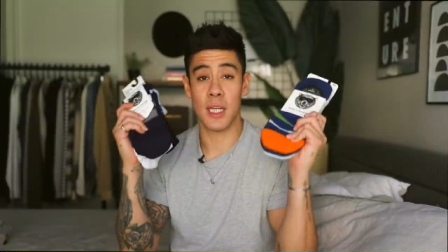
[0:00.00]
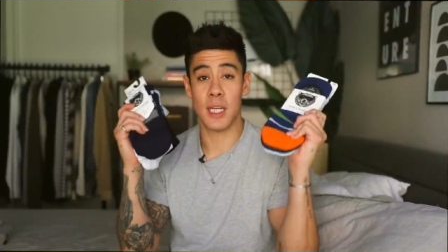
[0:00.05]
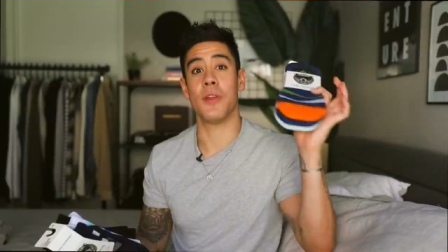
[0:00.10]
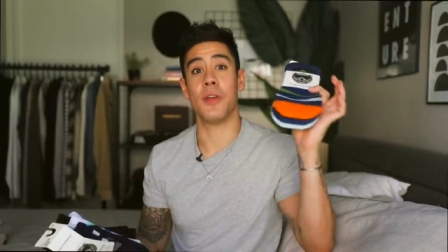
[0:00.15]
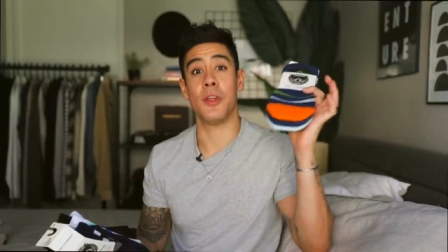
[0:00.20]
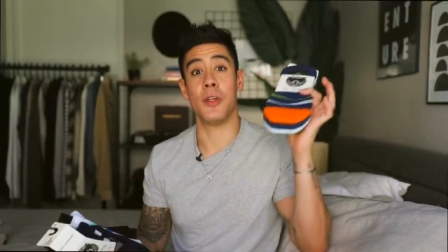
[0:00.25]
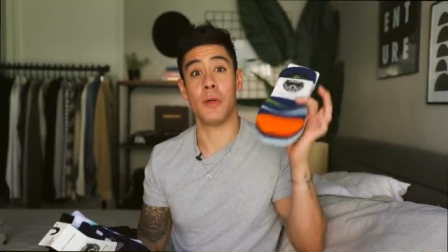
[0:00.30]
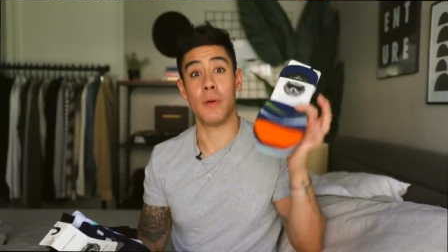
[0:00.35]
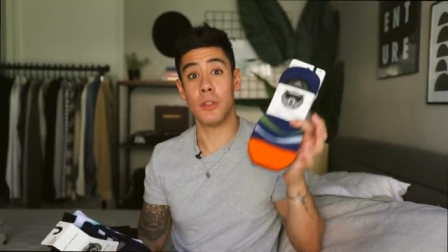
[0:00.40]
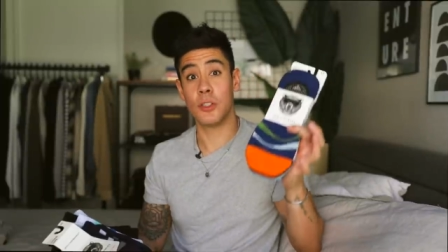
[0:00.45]

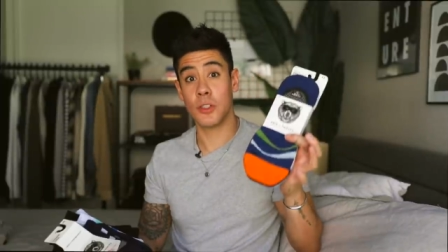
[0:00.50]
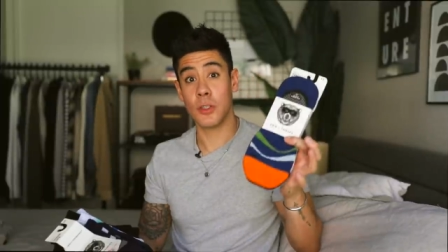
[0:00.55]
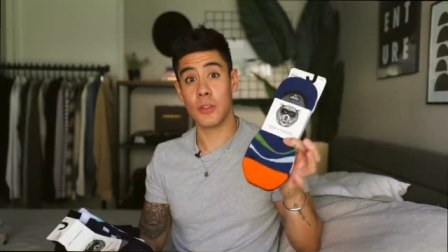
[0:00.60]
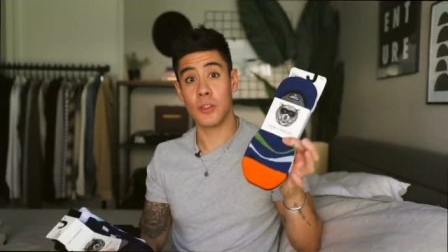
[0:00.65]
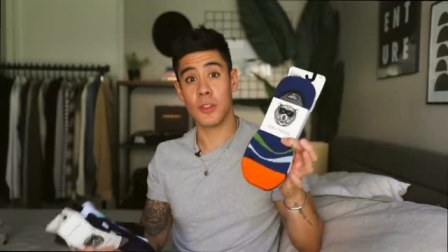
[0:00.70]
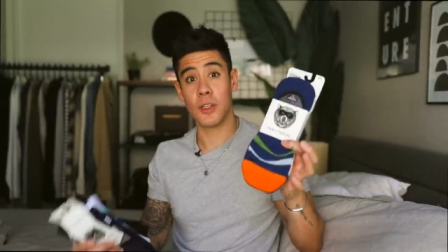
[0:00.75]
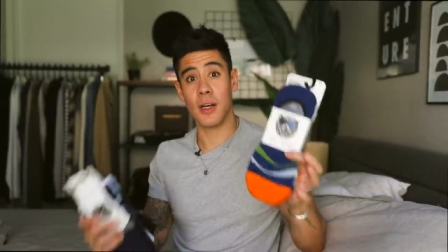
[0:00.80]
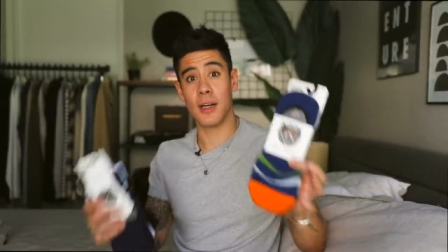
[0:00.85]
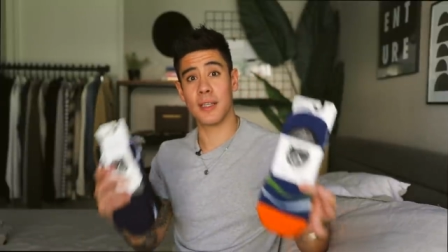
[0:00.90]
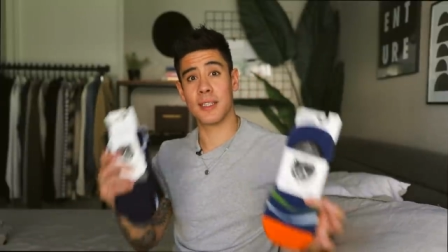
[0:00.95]
the no-show
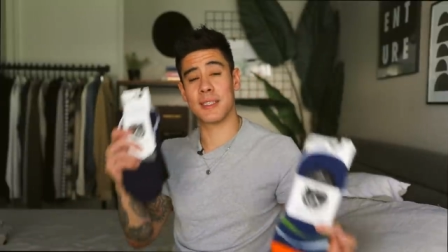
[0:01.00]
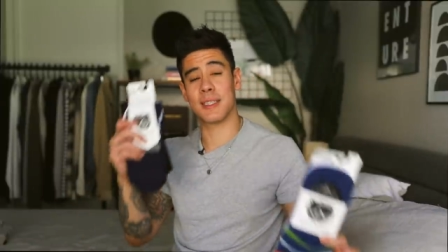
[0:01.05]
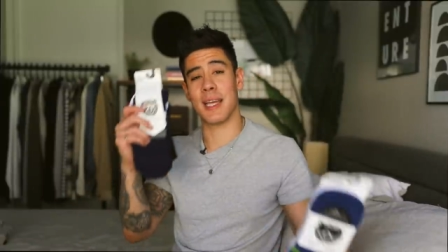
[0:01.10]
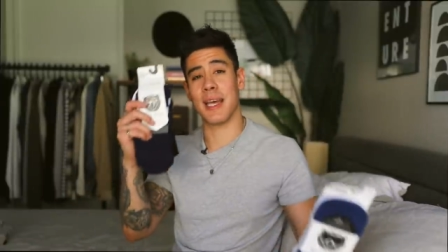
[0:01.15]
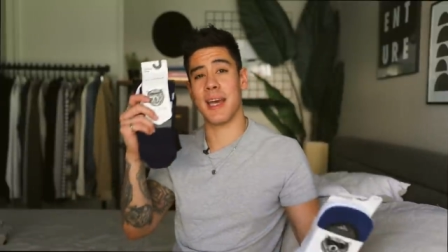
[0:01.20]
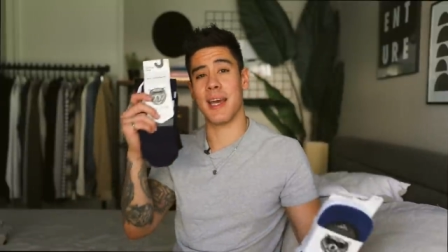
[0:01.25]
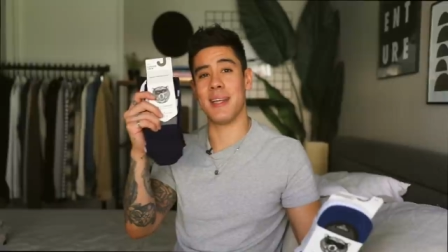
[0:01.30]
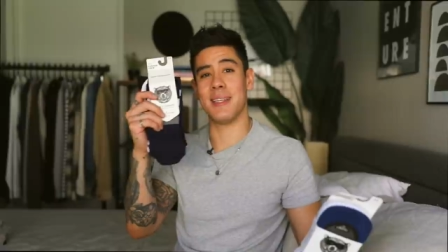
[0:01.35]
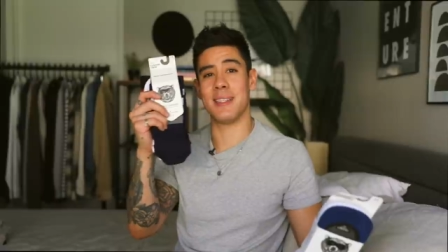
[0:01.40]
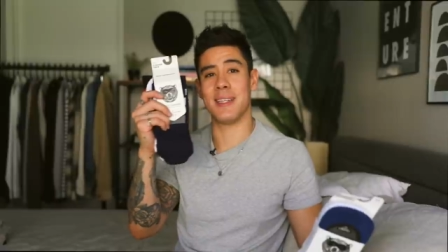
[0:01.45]
socks
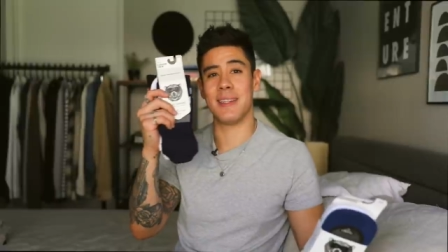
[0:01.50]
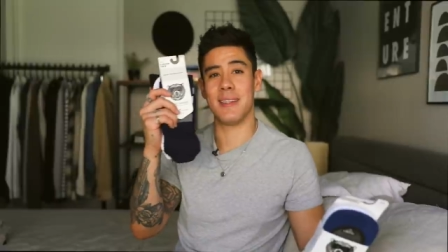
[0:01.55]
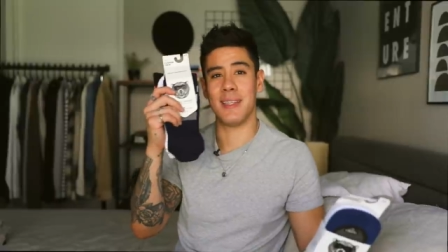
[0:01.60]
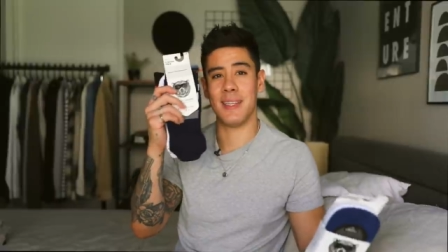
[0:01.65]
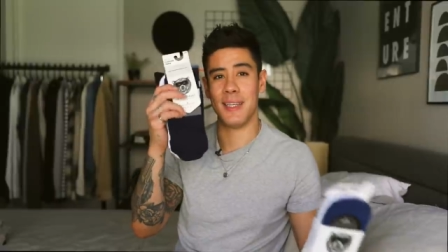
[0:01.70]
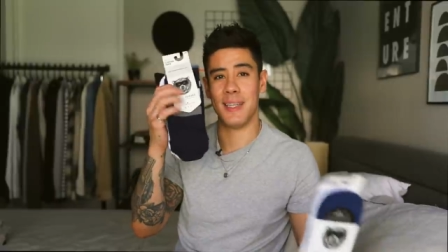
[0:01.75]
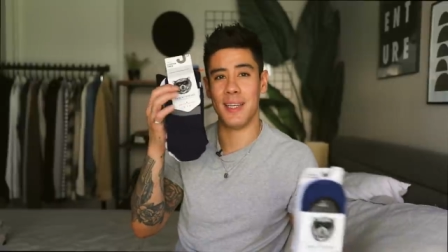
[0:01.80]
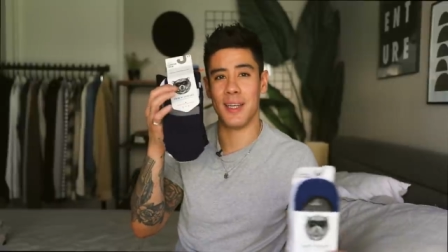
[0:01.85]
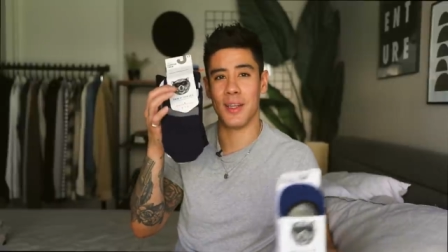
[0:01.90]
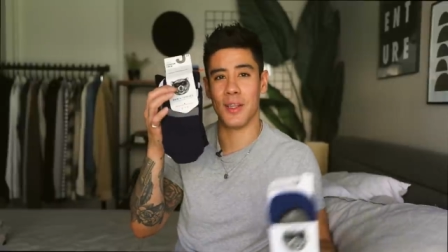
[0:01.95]
and
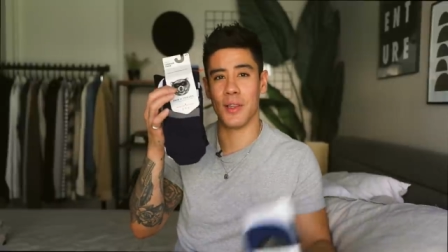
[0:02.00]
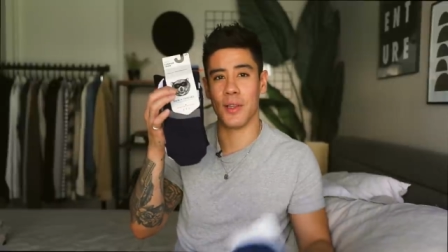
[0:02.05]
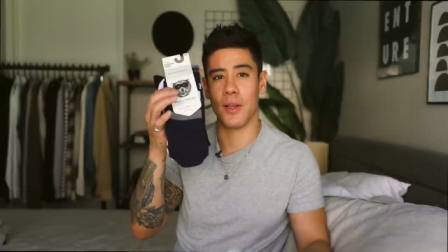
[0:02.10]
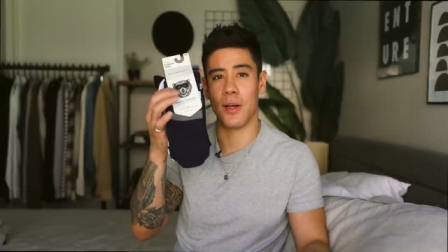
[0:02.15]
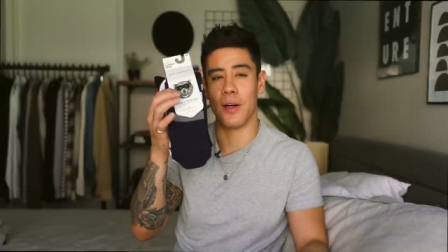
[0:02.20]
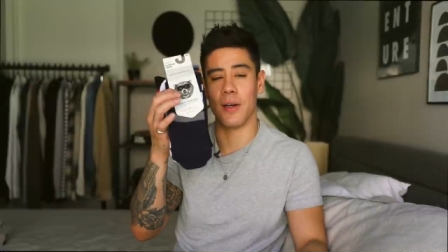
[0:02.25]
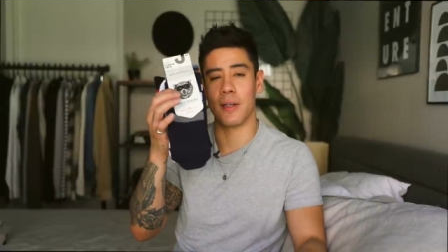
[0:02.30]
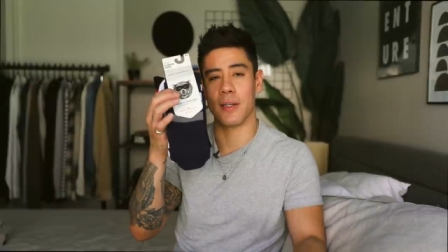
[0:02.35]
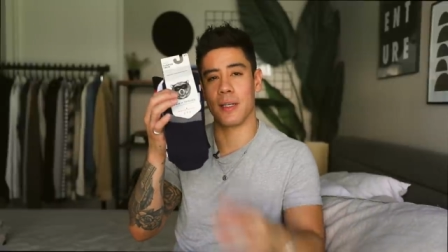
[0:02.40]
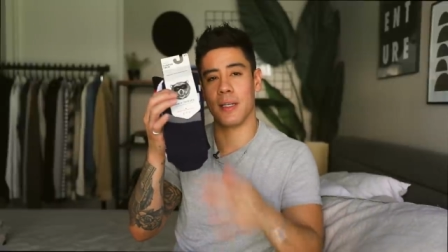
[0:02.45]
the
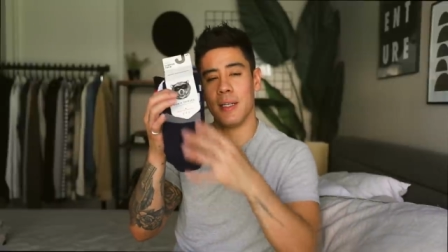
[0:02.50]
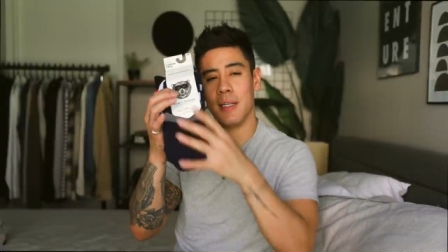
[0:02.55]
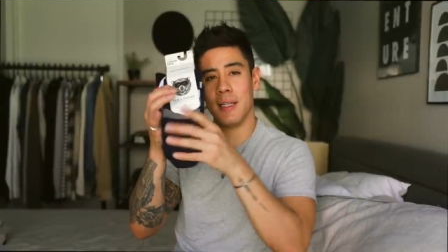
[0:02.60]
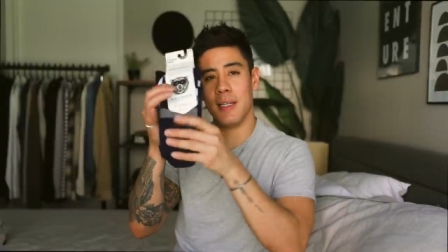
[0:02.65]
long